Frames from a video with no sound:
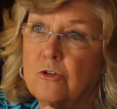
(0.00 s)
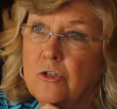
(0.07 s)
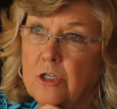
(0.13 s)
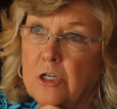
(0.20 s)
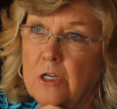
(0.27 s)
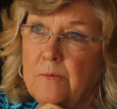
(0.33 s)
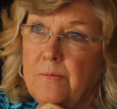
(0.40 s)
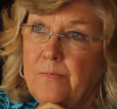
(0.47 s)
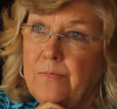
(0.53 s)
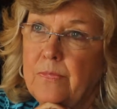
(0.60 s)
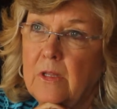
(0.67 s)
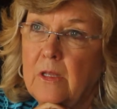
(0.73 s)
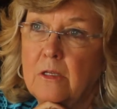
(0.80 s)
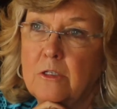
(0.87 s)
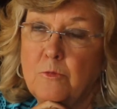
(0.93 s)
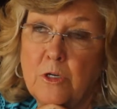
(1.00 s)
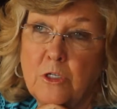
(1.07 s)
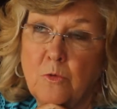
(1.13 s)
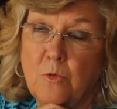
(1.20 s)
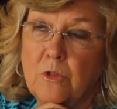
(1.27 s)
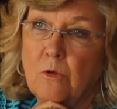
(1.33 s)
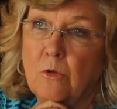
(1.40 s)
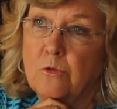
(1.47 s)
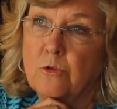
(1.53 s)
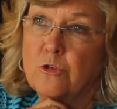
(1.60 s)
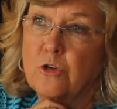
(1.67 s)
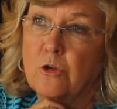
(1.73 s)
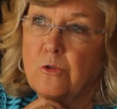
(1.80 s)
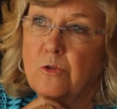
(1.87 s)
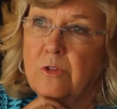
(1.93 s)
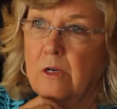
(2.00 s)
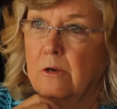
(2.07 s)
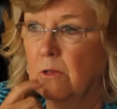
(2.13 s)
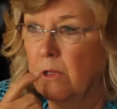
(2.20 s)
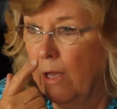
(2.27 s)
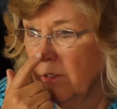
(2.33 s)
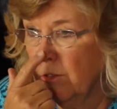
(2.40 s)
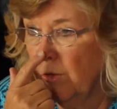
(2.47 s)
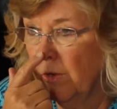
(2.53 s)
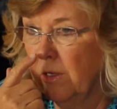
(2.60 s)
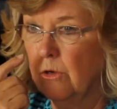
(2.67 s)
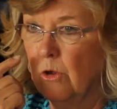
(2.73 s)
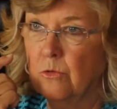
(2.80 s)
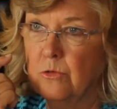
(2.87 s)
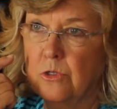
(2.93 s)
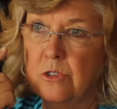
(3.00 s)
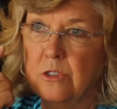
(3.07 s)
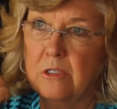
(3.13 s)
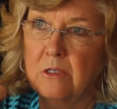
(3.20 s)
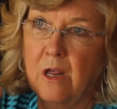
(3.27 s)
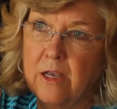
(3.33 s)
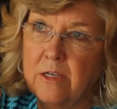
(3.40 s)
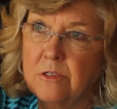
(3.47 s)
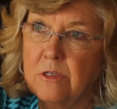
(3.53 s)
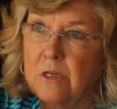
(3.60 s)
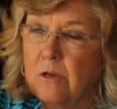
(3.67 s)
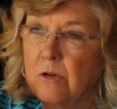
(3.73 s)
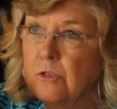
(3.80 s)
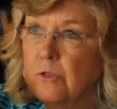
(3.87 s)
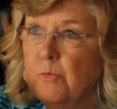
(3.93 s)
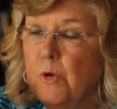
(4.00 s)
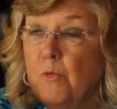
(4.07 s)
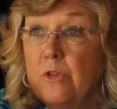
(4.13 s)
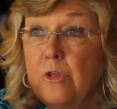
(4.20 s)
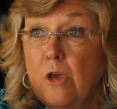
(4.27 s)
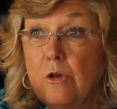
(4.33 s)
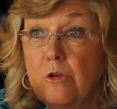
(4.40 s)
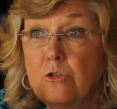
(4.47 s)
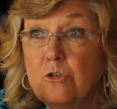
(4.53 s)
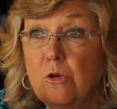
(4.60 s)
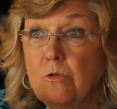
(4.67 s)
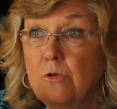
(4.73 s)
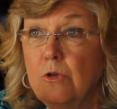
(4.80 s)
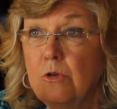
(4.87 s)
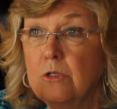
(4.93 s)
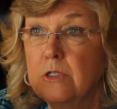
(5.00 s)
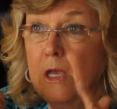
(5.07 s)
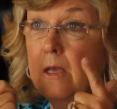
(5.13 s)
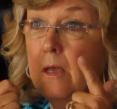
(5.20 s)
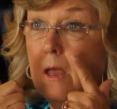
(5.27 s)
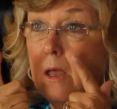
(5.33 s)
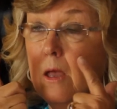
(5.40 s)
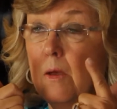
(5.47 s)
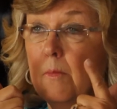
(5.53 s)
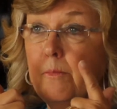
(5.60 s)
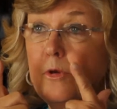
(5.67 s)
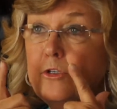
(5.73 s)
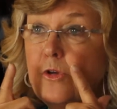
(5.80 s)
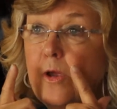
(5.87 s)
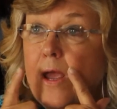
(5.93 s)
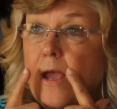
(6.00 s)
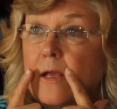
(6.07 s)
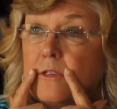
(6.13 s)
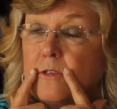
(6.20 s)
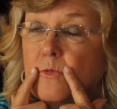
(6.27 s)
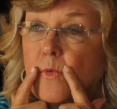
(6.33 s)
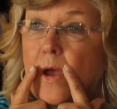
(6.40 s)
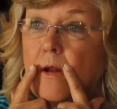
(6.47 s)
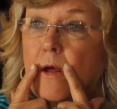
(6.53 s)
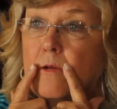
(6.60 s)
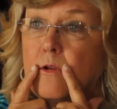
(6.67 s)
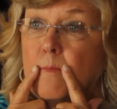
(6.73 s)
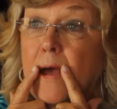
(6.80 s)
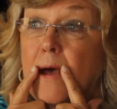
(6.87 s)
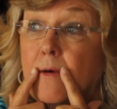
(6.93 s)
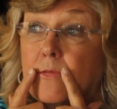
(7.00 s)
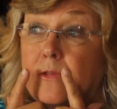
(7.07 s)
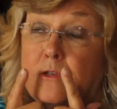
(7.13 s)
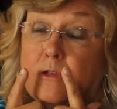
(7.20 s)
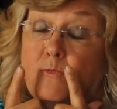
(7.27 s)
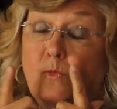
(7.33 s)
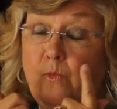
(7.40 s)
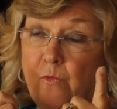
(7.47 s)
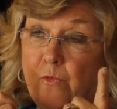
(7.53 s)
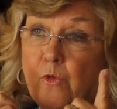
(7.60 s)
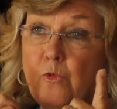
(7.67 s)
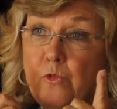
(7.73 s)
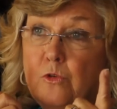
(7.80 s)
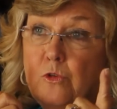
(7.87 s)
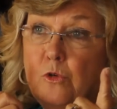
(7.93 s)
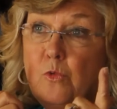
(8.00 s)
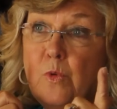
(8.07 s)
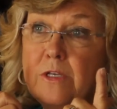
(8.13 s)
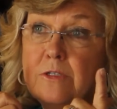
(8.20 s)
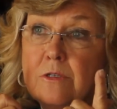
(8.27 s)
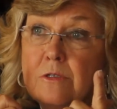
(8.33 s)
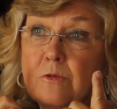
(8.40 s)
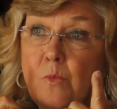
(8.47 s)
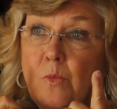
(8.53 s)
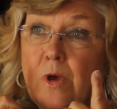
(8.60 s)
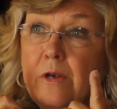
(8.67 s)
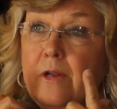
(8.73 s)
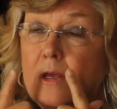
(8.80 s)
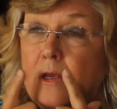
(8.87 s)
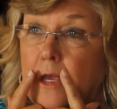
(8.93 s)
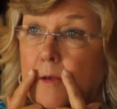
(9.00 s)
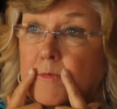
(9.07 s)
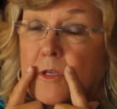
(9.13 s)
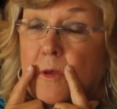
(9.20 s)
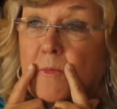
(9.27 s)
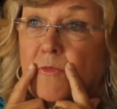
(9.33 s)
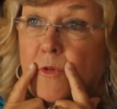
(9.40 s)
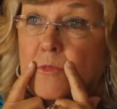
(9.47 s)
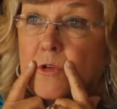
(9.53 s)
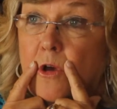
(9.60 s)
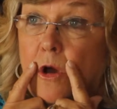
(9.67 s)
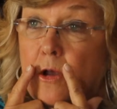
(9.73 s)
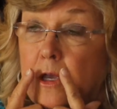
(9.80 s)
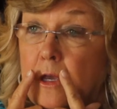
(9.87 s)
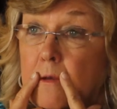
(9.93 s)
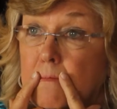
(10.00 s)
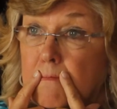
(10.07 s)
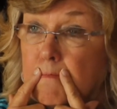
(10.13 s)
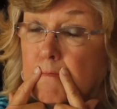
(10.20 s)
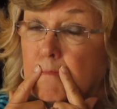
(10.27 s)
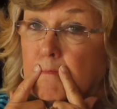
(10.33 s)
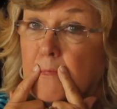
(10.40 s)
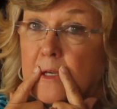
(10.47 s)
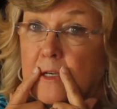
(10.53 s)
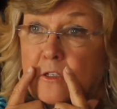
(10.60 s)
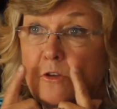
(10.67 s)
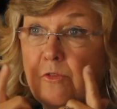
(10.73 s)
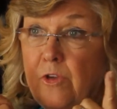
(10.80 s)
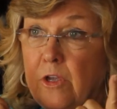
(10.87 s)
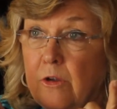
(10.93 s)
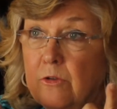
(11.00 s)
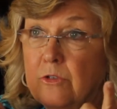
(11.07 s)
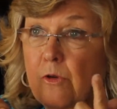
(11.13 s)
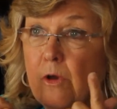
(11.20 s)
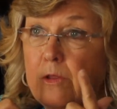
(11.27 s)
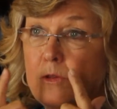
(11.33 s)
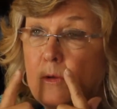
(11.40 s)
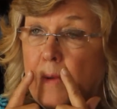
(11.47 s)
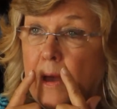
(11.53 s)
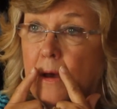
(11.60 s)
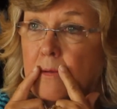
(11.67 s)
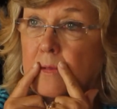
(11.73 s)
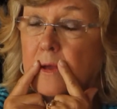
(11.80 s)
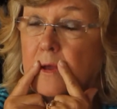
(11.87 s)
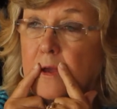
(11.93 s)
your chin. Especially with older children, they don't like doing noses and eyes and ears. But with younger children, you can say, put your hands right on your mouth. This for 2 reasons. One, it keeps them from talking because their fingers are on their mouth.